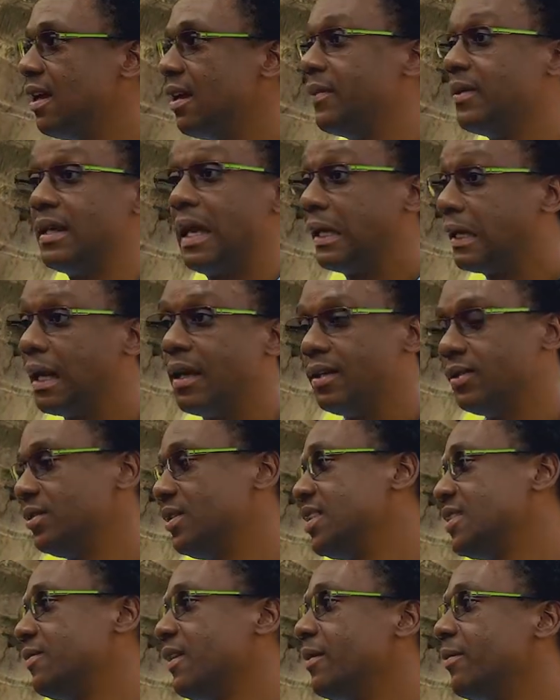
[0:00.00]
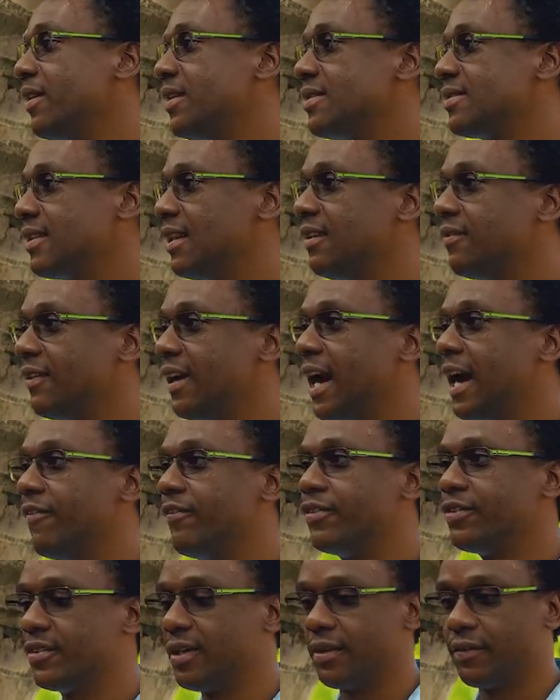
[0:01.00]
I mean, I can't do this by myself. I
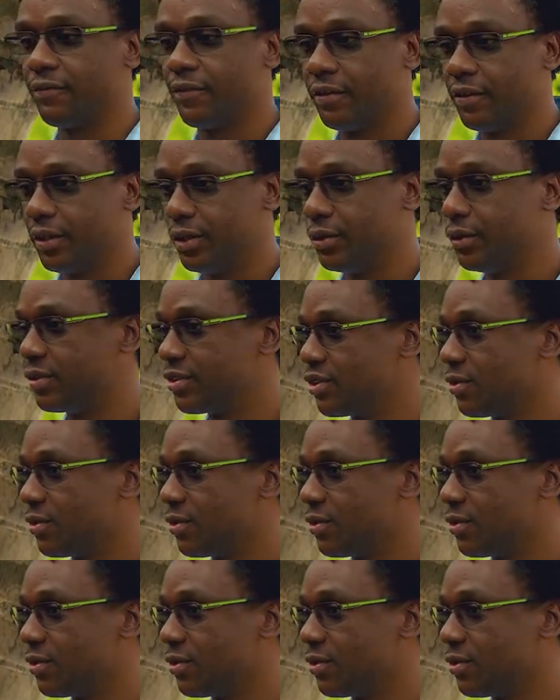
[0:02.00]
have a very good